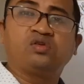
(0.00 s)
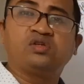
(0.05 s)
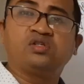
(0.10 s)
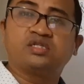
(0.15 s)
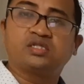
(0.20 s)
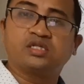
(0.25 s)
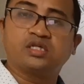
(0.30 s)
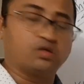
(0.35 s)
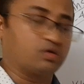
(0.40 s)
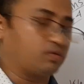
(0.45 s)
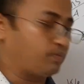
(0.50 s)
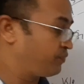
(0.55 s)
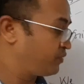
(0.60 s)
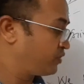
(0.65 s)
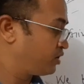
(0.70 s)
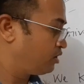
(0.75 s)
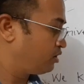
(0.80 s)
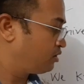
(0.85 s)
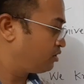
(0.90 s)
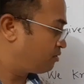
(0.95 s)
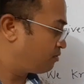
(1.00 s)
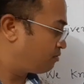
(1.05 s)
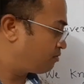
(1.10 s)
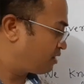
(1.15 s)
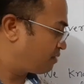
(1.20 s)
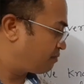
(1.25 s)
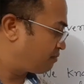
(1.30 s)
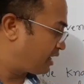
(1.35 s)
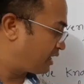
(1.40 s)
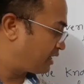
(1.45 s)
0.
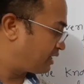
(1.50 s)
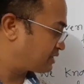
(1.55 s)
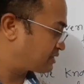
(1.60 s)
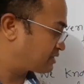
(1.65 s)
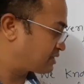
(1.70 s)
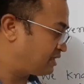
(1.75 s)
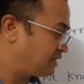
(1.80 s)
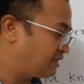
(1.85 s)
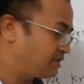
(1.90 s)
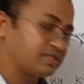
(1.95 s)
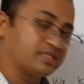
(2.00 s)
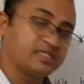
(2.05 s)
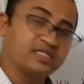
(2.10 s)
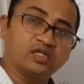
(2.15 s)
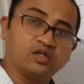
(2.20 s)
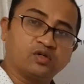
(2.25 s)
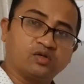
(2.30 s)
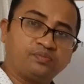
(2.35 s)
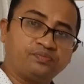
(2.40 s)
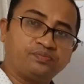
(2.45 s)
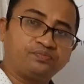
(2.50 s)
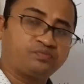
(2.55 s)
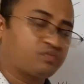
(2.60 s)
Minus A 0.